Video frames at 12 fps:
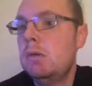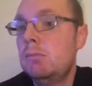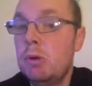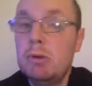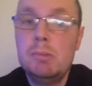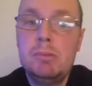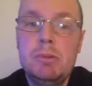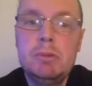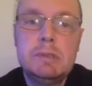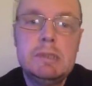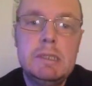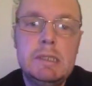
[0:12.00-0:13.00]
More
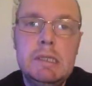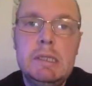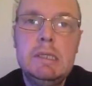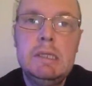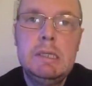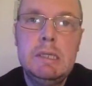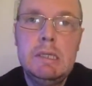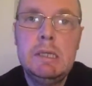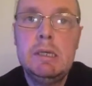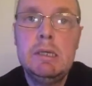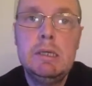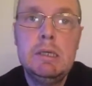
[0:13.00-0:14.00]
importantly,
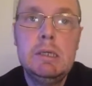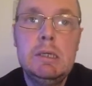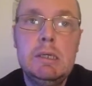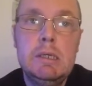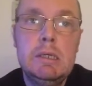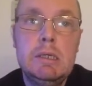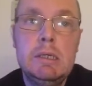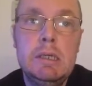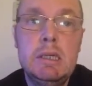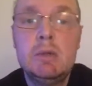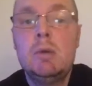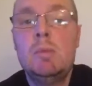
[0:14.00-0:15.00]

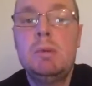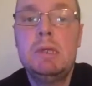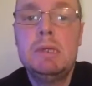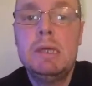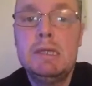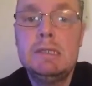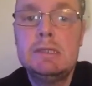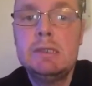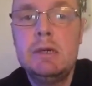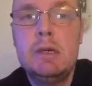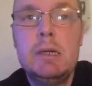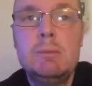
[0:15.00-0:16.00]
in a couple of days'
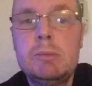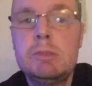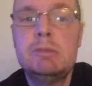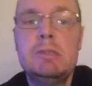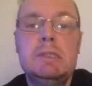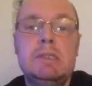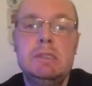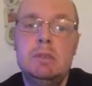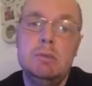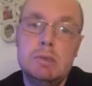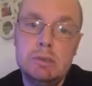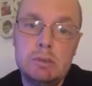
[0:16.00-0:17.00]
time, Creed
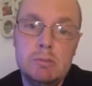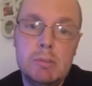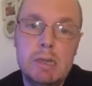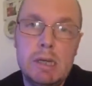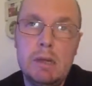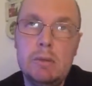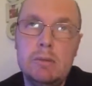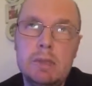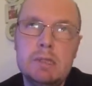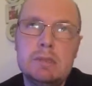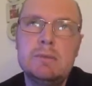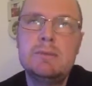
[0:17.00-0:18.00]
2 is coming out
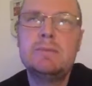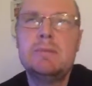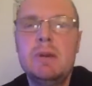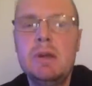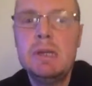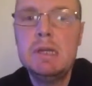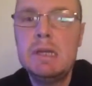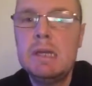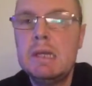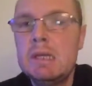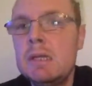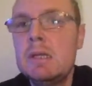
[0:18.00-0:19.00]
this
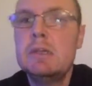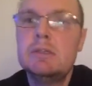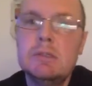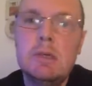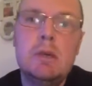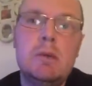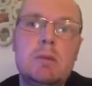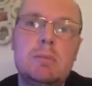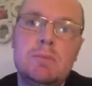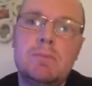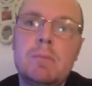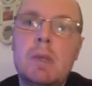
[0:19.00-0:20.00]
Friday. So
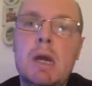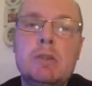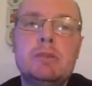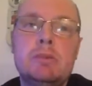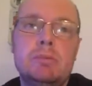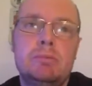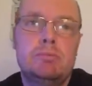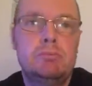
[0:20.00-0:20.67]
I just